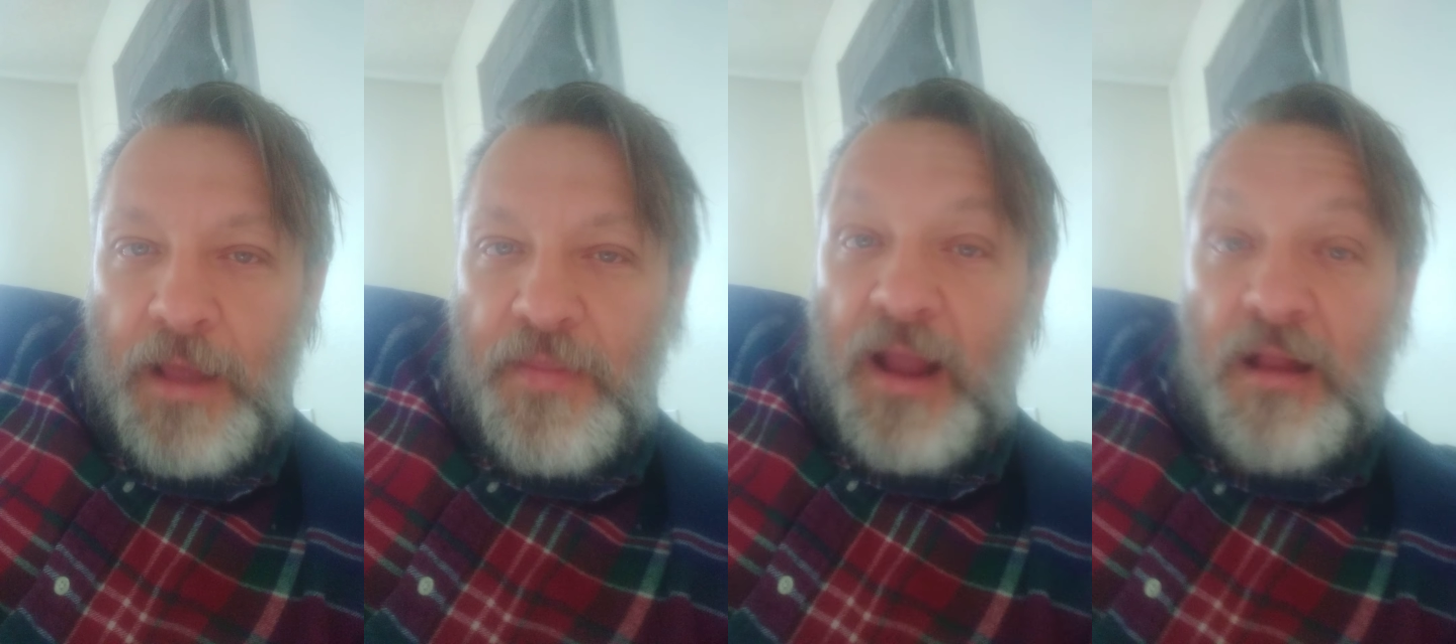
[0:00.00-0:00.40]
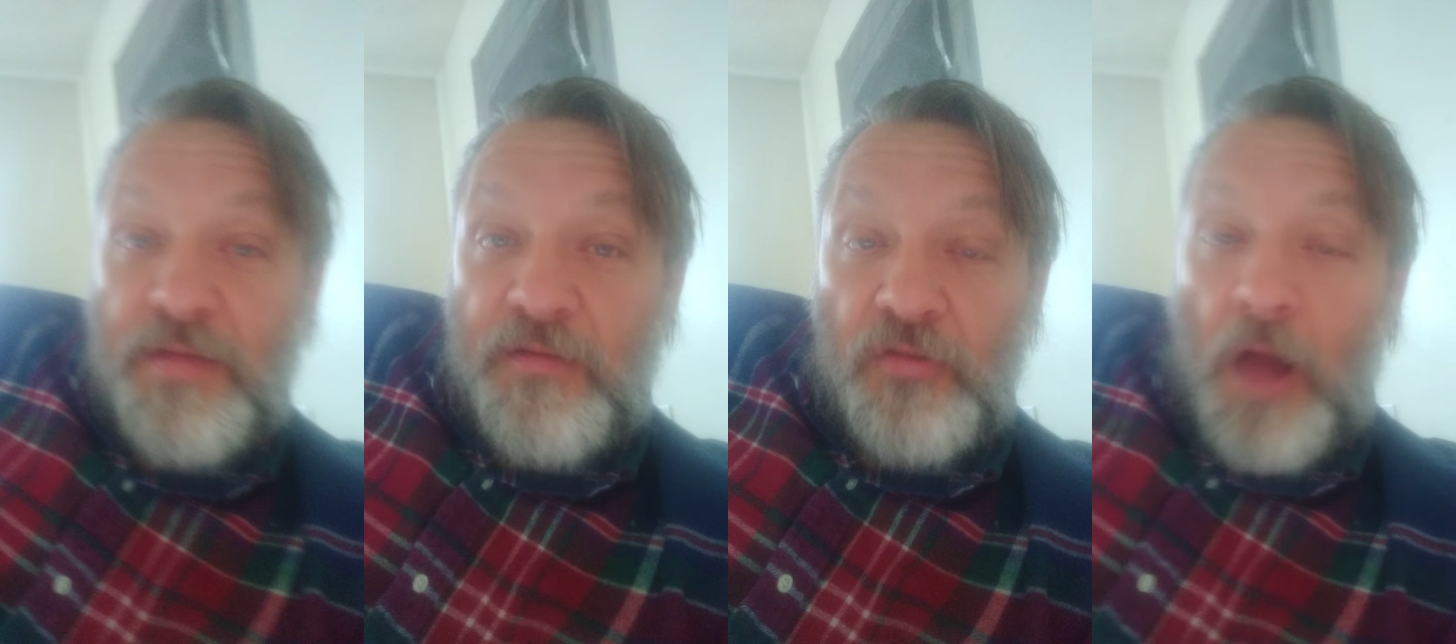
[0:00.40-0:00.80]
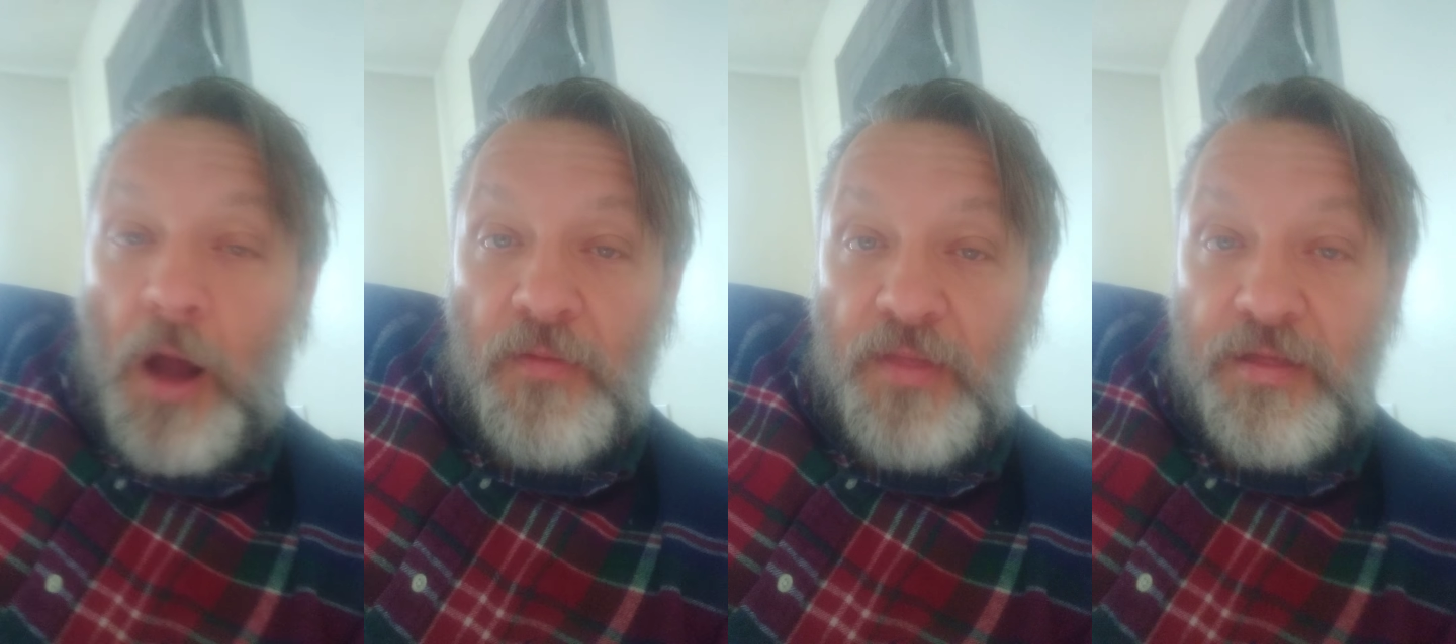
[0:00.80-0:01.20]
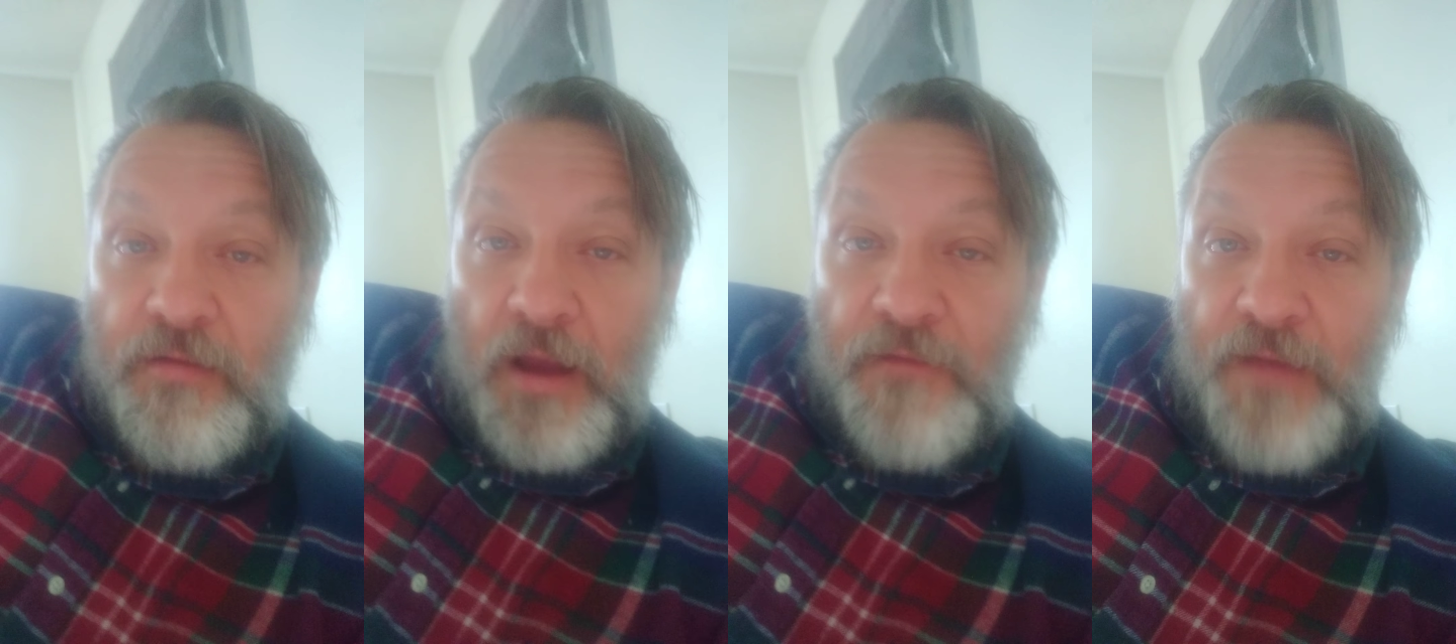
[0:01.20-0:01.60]
And they can still talk with a
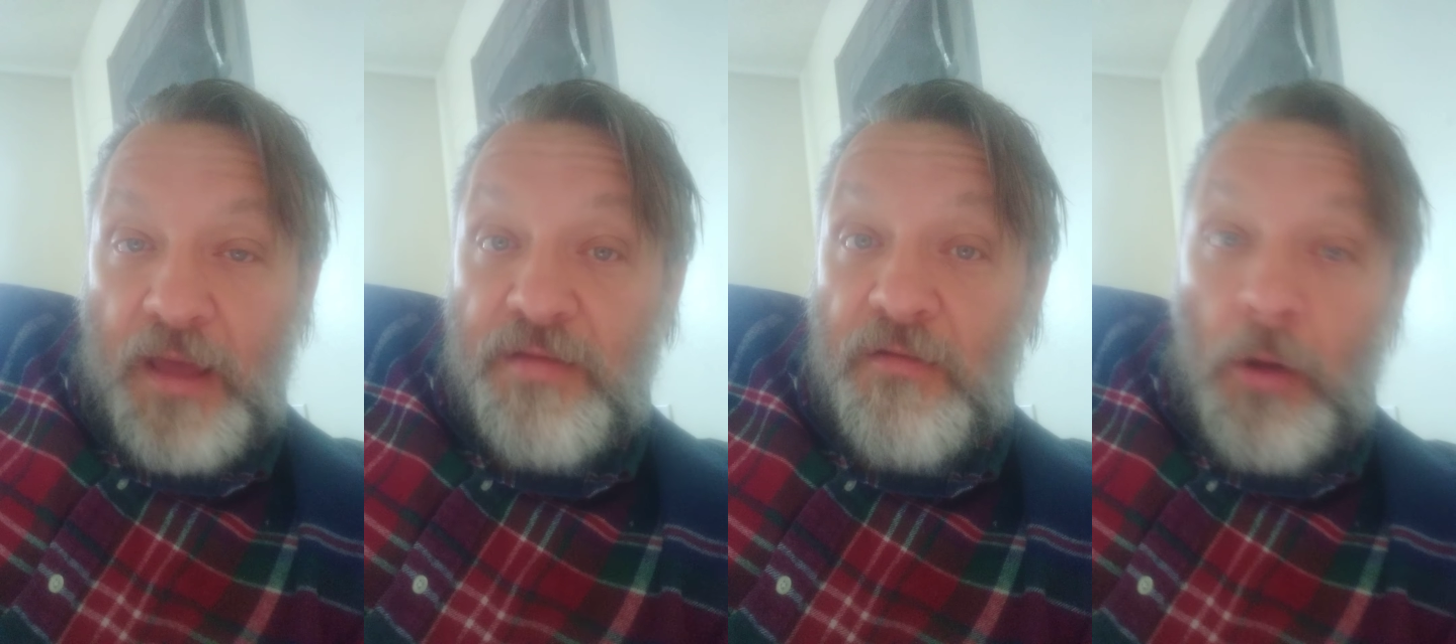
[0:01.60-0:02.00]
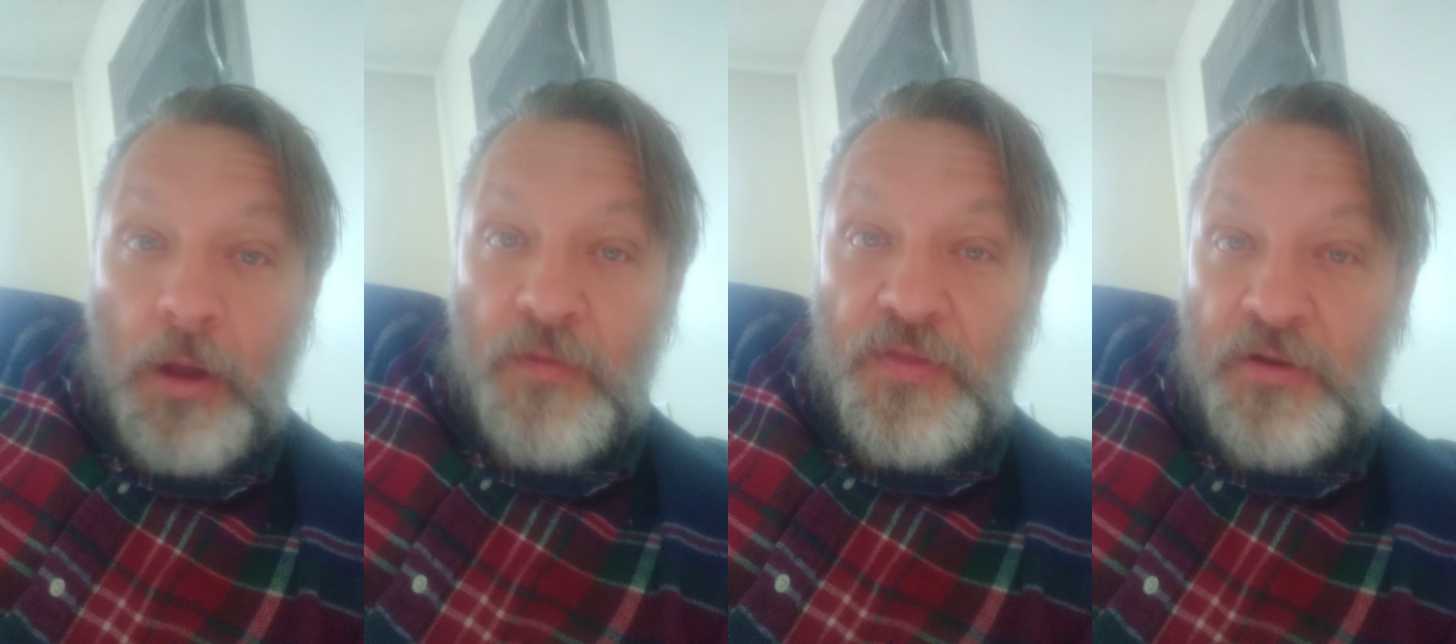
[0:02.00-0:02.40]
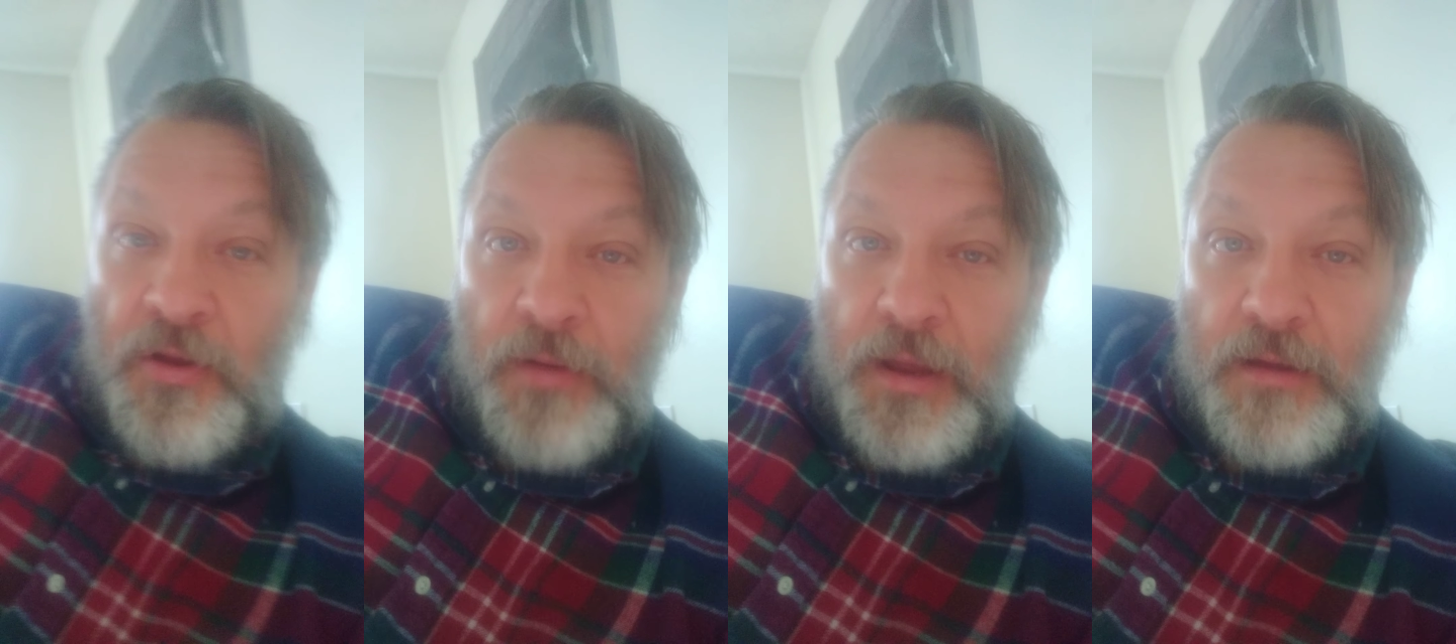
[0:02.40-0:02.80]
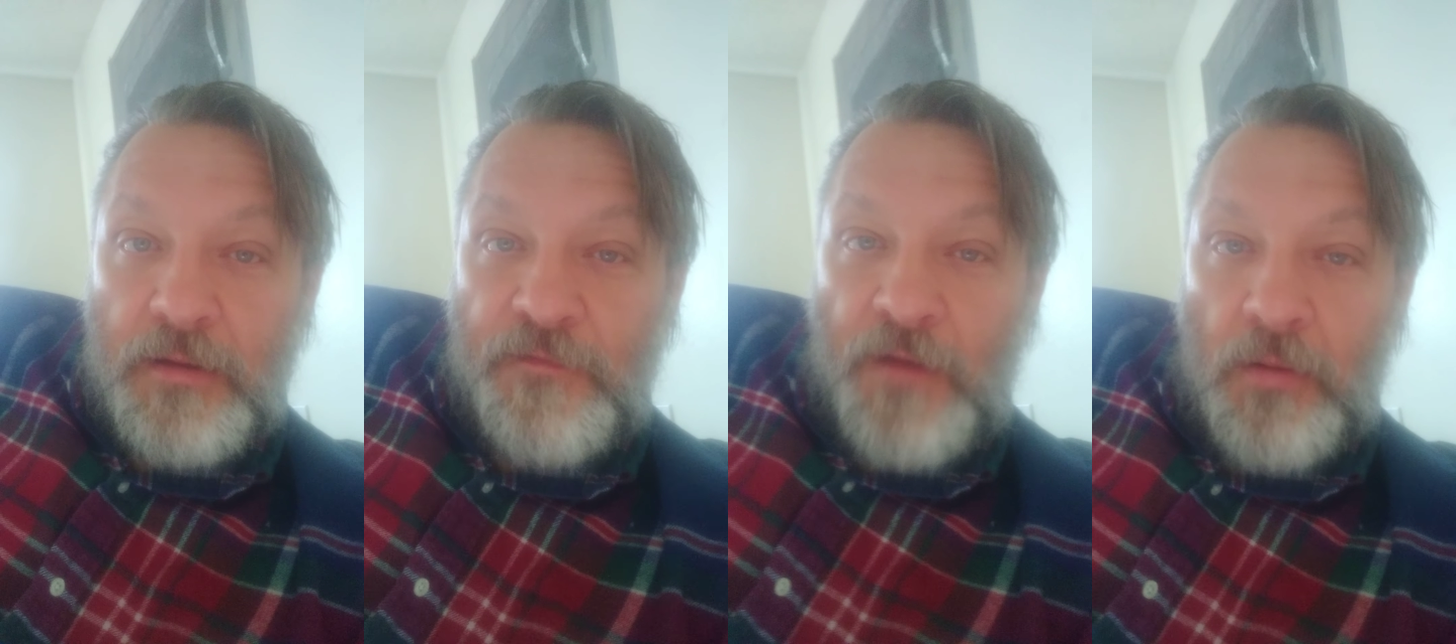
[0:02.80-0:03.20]
straight face knowing what they're doing,
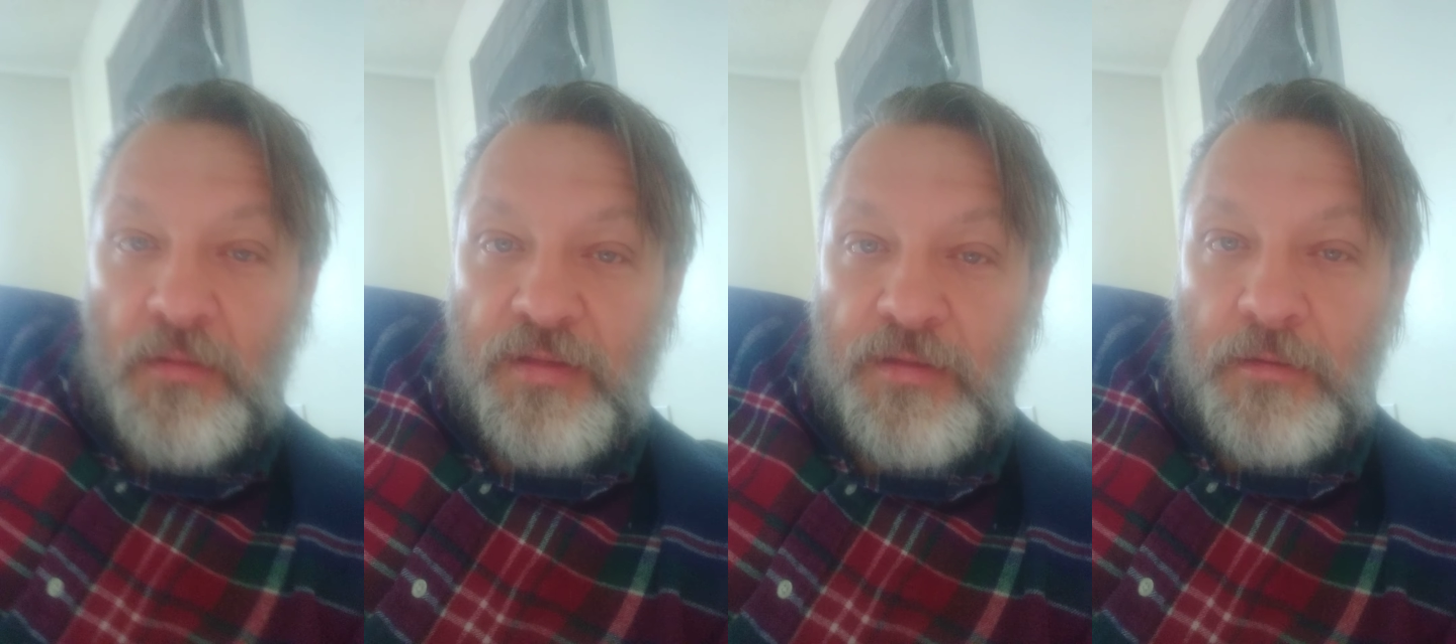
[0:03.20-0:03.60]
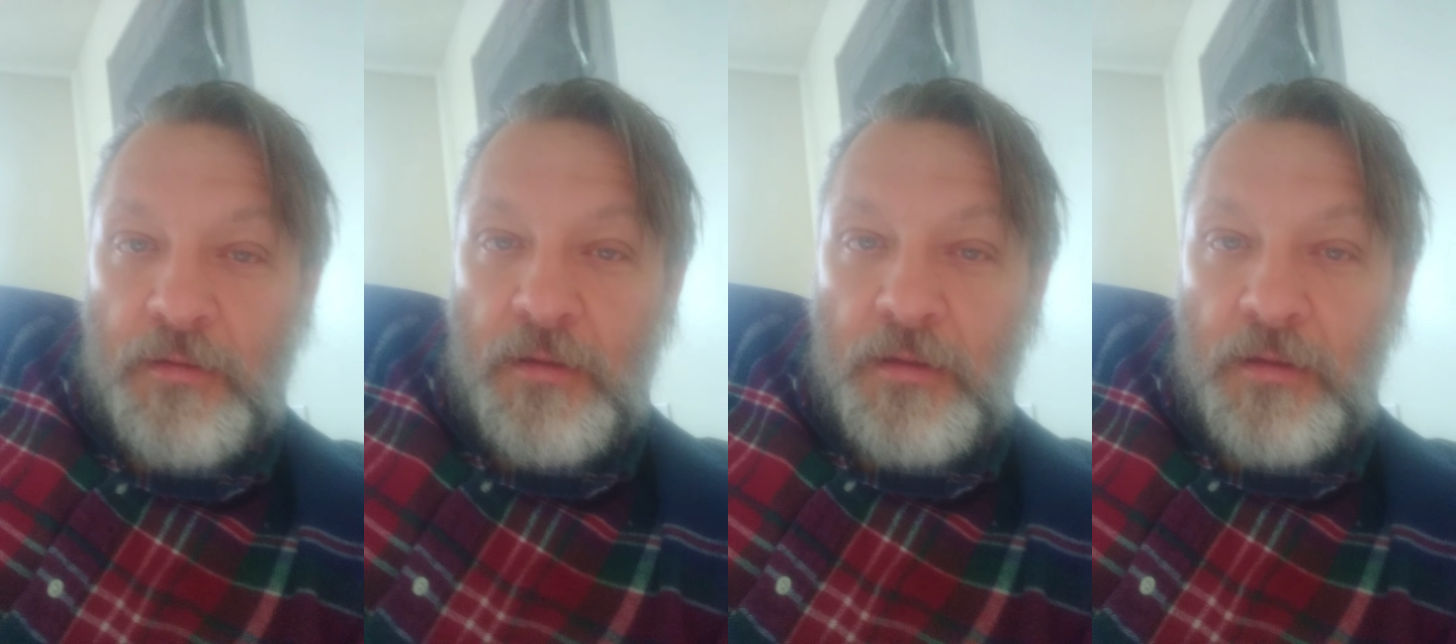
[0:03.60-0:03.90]
folks.